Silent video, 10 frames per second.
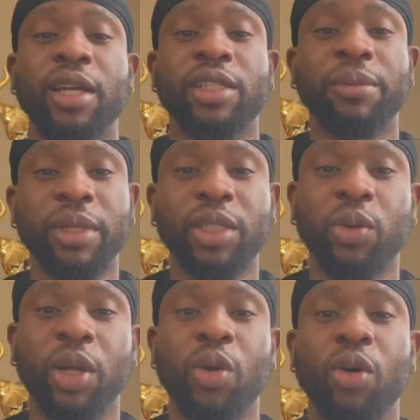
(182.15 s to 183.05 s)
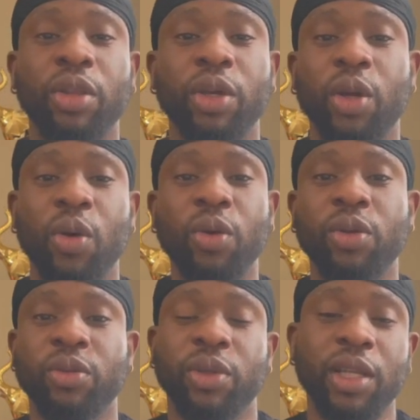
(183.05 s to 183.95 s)
Sometimes you want to go on the
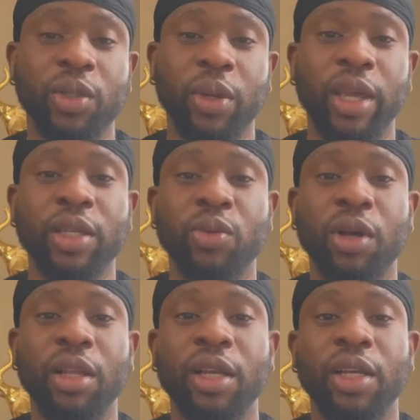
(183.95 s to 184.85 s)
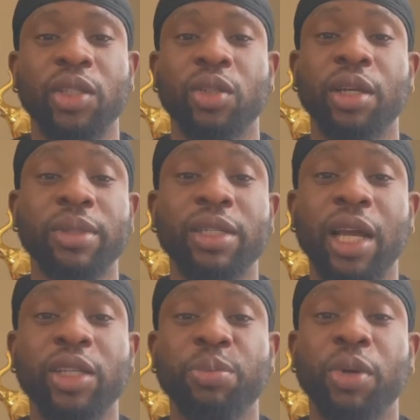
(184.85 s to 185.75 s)
go, that's okay as well. So sometimes
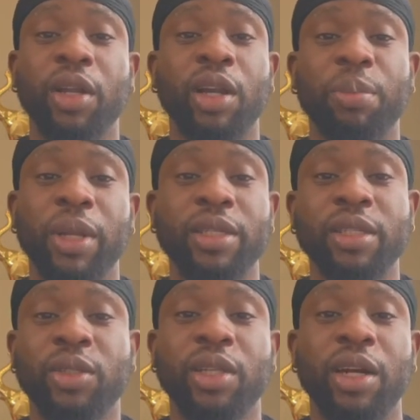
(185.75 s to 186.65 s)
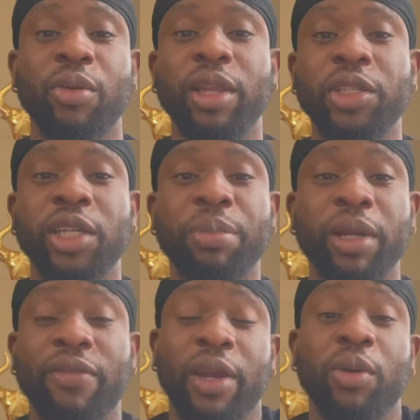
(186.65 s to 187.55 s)
I just book a lot of places that are really cheap,
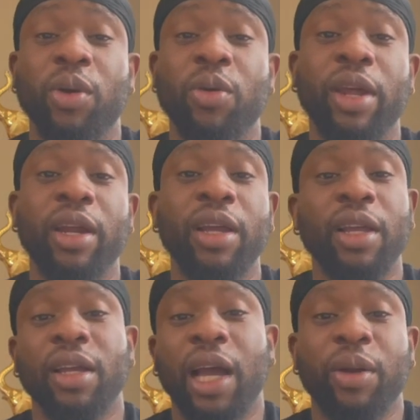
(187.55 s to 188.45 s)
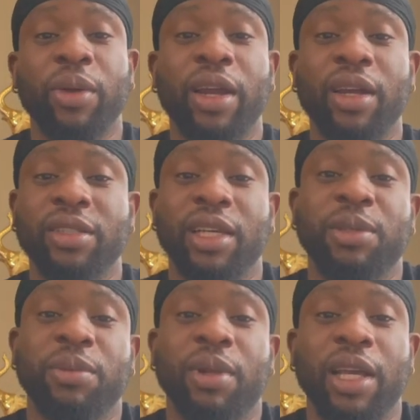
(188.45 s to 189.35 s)
and if I don't go there, I don't care, because I
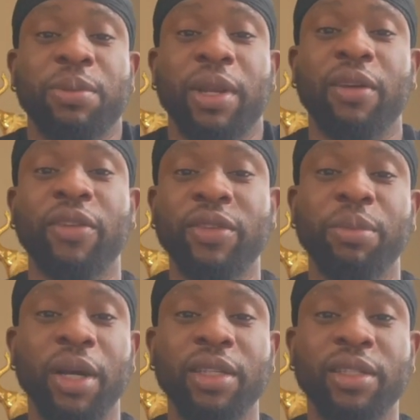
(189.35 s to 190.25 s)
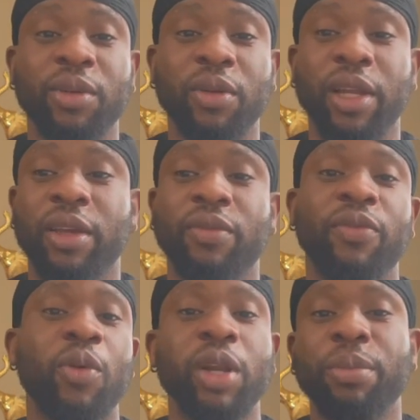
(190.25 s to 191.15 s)
spend like $50 or like
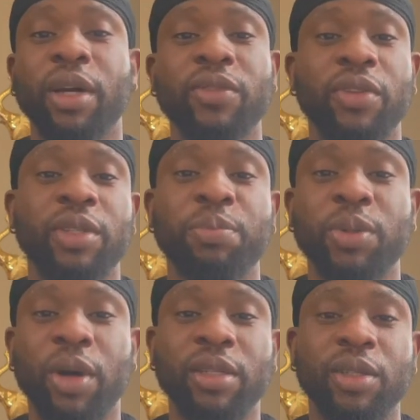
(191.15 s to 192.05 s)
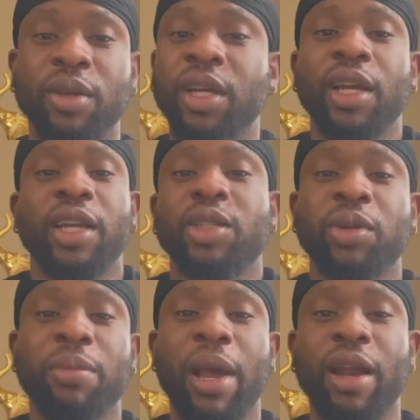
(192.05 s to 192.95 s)
$40 for the spot. So it doesn't
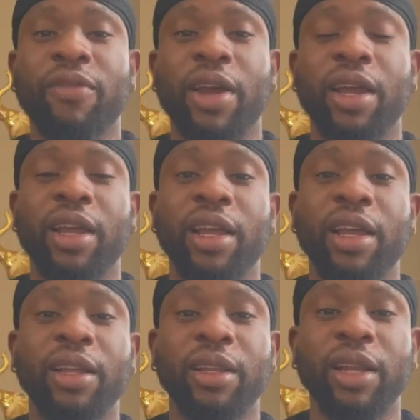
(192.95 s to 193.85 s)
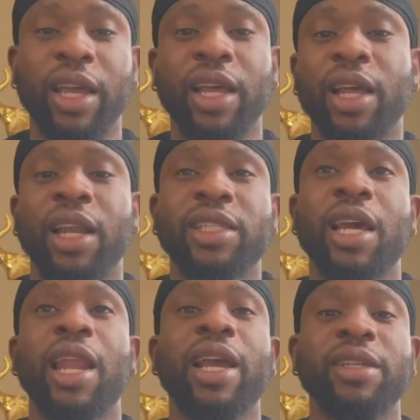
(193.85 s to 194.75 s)
really matter if I like, let's say
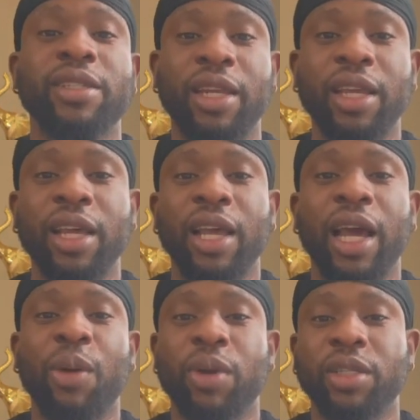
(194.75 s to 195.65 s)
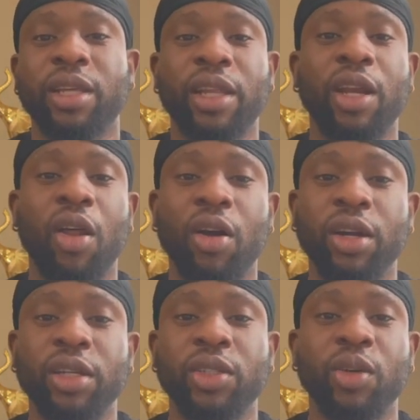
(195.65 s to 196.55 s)
I like a city and I want to stay there
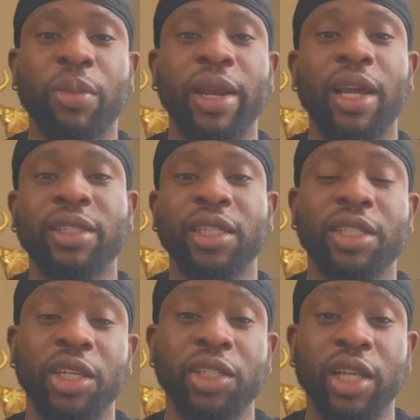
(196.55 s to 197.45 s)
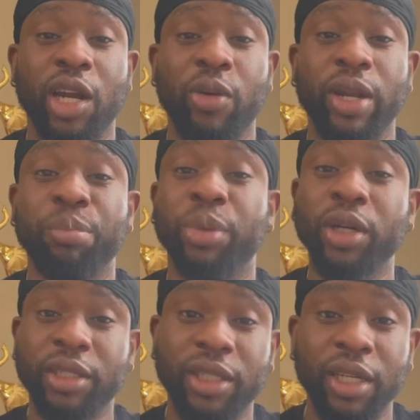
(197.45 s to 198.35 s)
longer, so my next destination that I already
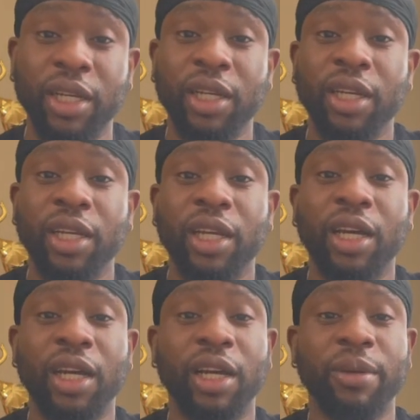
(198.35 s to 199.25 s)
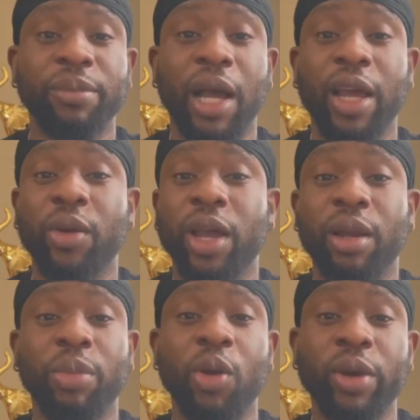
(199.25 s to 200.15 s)
booked, I don't end
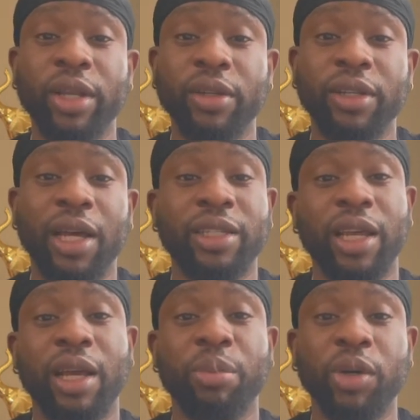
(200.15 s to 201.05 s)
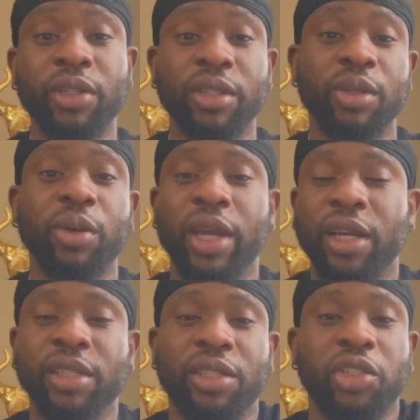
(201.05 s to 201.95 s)
up going that day I booked. Who
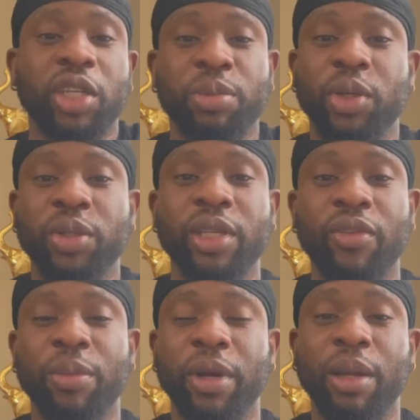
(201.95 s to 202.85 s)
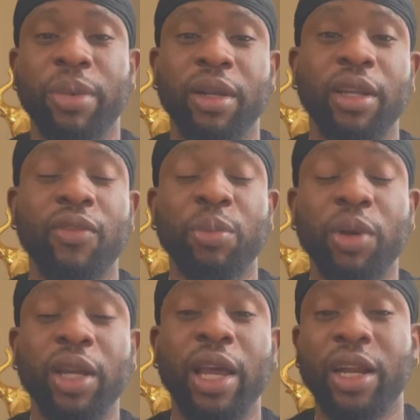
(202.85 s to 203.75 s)
cares? It's cheap, so you save your money. But if you
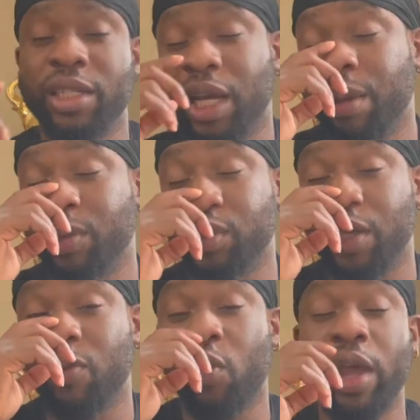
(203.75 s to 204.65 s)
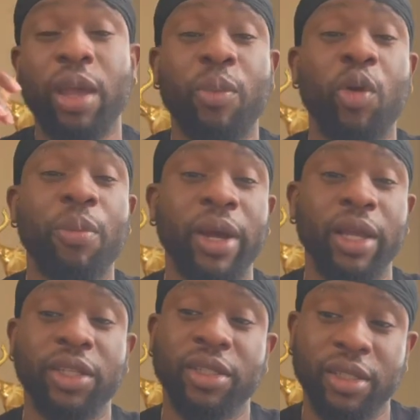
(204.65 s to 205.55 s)
book it ahead of time, you save way more
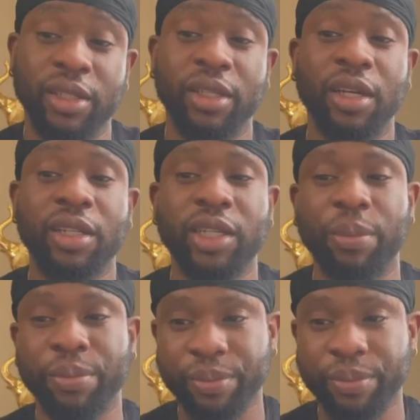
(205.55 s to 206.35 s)
money. Just a tip.